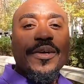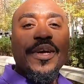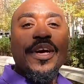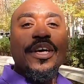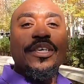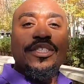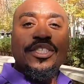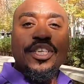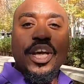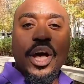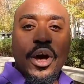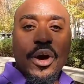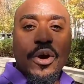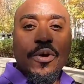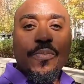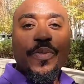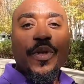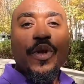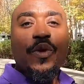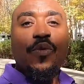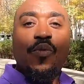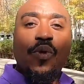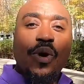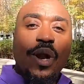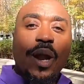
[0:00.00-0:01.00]
So
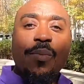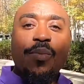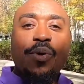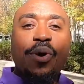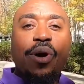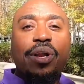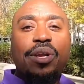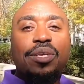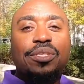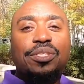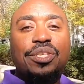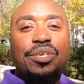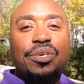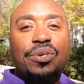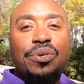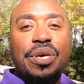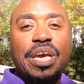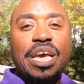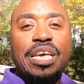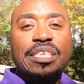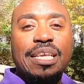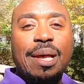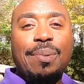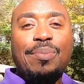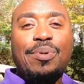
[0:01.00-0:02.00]
what I'm going to do
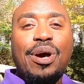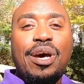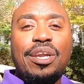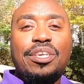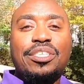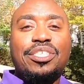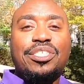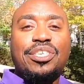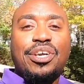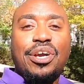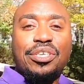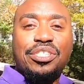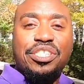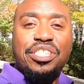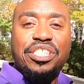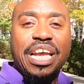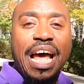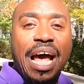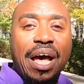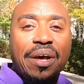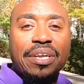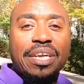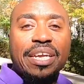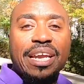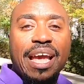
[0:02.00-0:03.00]
is I'm going to start
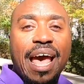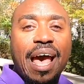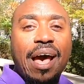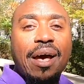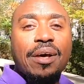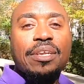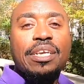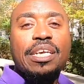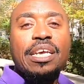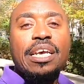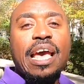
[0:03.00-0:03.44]
shouting out